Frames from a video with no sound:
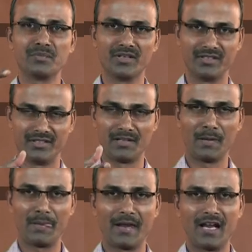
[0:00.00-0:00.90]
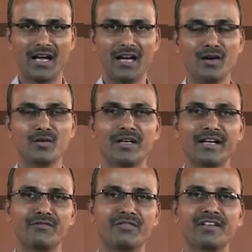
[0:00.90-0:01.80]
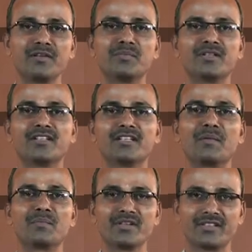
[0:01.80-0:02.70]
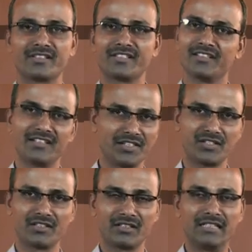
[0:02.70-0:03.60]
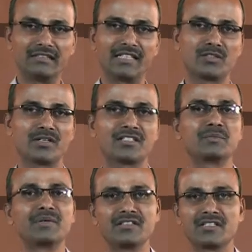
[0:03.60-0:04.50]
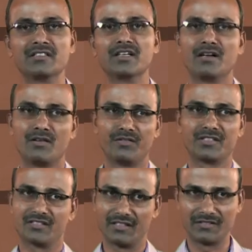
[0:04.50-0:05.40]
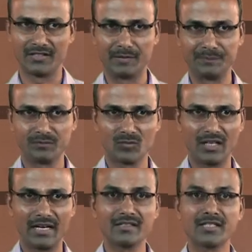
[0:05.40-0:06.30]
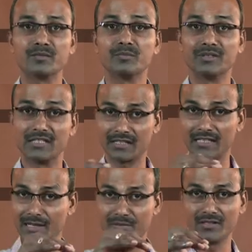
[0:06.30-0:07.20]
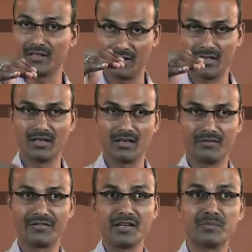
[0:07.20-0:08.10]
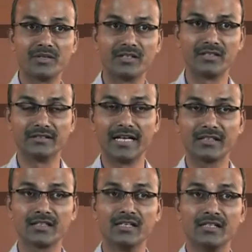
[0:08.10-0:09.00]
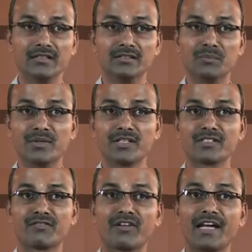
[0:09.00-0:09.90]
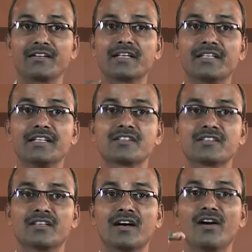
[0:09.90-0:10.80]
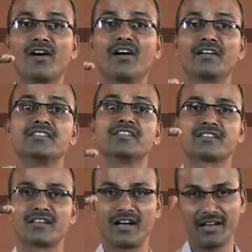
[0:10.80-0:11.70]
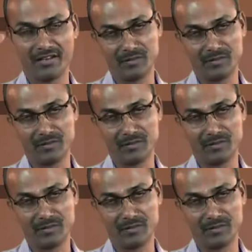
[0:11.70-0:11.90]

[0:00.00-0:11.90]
bird, how a free bird appears in the nature, that's what she brings in the first stanza. And she describes the free bird, that the bird's flight against the orange sky,